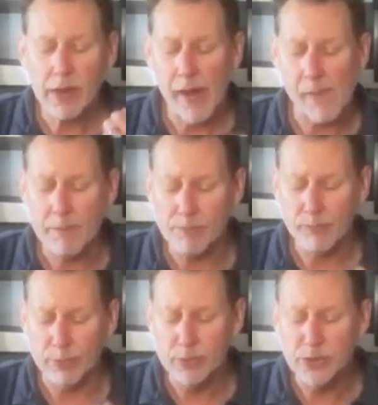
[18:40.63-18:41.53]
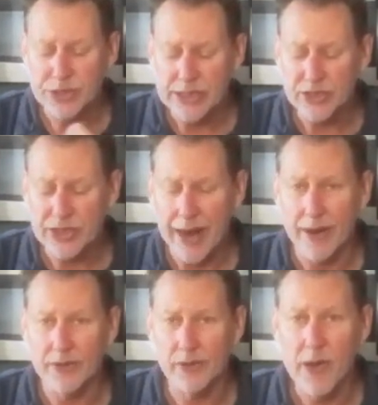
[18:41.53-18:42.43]
um, blue cheese
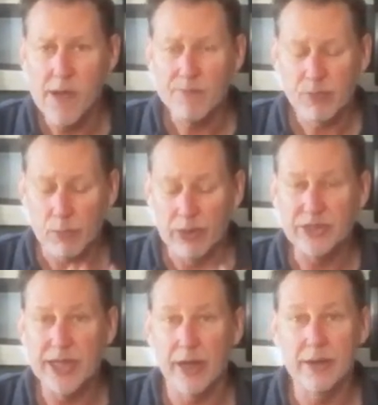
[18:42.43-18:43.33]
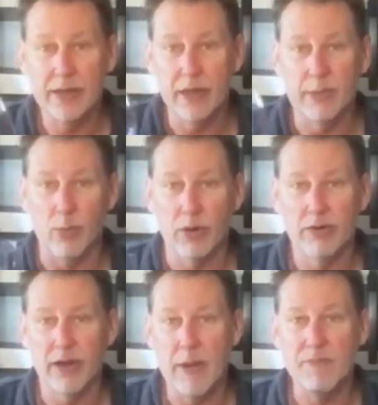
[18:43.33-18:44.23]
character brings out a little bit
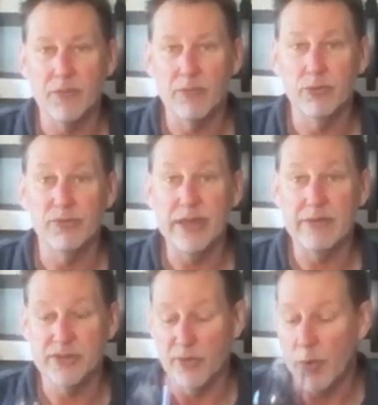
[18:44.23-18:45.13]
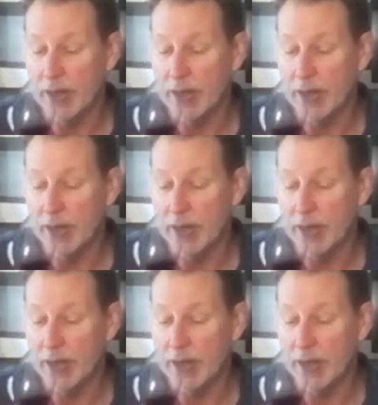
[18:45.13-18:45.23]
more uh, fruit flavors of the